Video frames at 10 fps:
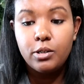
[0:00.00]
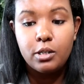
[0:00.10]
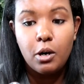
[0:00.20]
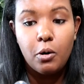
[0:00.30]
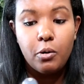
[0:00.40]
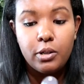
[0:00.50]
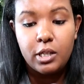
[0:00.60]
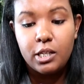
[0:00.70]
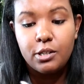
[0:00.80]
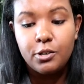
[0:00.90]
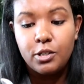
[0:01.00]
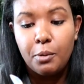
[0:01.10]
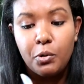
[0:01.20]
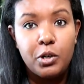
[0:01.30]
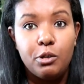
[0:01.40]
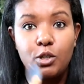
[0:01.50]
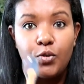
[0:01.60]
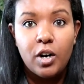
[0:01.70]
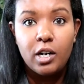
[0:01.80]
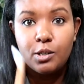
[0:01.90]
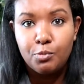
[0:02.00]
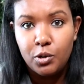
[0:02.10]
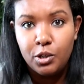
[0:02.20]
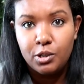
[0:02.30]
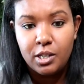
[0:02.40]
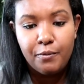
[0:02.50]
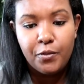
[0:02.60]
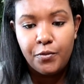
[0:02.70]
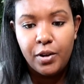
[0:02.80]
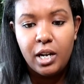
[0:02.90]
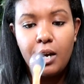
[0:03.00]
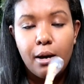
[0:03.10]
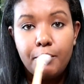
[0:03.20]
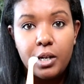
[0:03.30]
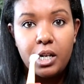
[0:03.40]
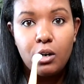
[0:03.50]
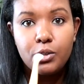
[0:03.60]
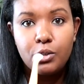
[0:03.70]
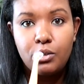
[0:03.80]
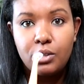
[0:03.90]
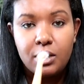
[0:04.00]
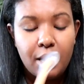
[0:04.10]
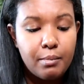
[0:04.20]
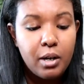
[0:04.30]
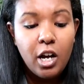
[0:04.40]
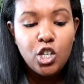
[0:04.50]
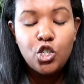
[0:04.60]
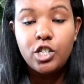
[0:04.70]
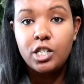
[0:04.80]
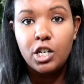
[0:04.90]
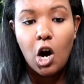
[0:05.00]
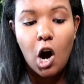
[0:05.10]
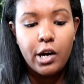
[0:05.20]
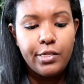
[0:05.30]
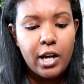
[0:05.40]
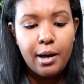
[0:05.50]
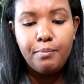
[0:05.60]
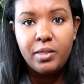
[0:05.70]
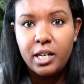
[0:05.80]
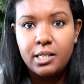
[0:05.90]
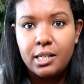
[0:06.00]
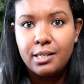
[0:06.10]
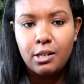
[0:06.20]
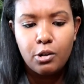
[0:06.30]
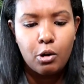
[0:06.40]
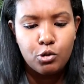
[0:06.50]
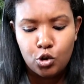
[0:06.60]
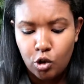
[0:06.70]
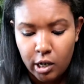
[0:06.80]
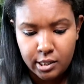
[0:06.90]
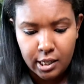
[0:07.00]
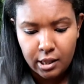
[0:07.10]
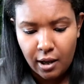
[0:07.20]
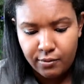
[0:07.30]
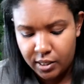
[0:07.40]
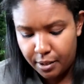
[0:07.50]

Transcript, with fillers: so these are double use for us. We'll use them for feeding him, but he also uses them just to gnaw on them. This and silicone straws, he loves